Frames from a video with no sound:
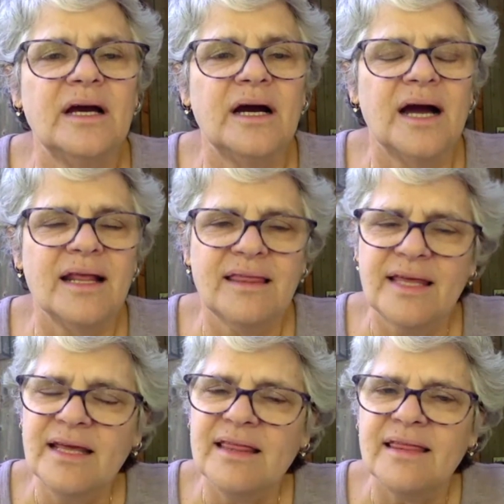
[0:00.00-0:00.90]
I
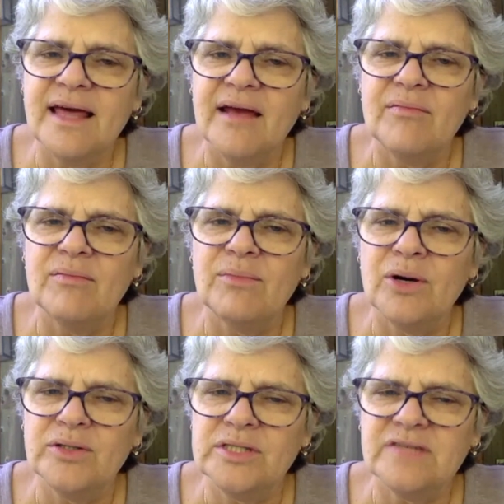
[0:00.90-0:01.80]
think that
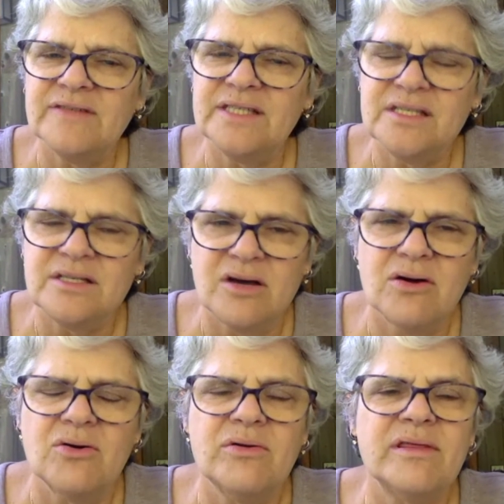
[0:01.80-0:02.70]
most of us
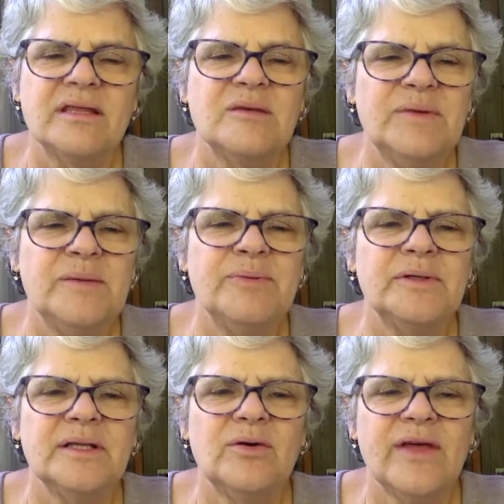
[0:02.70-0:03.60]
know that the
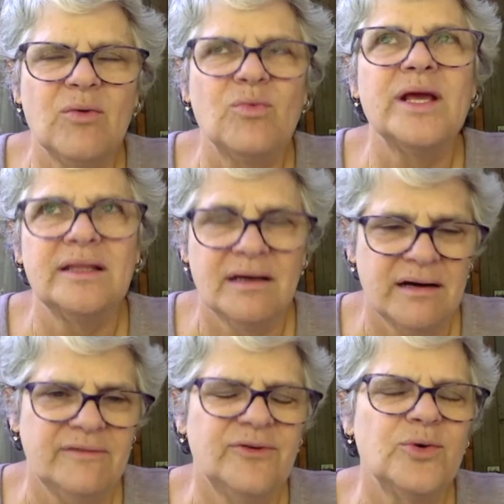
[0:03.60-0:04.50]
people that we
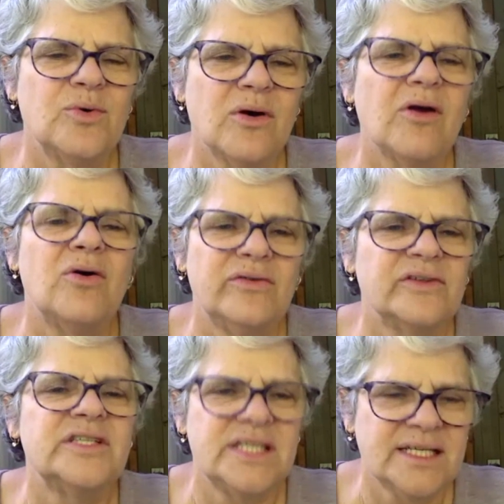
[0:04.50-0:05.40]
love who are
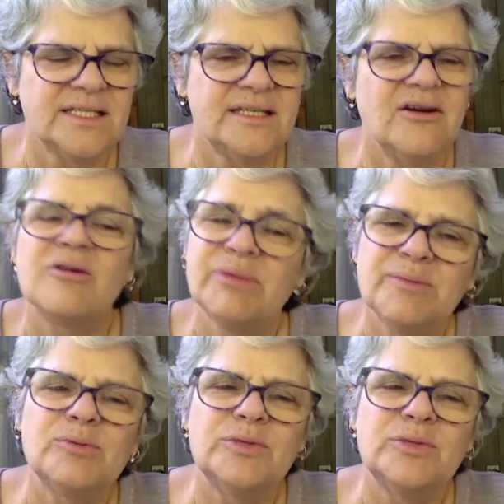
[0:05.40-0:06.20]
over 60 are people we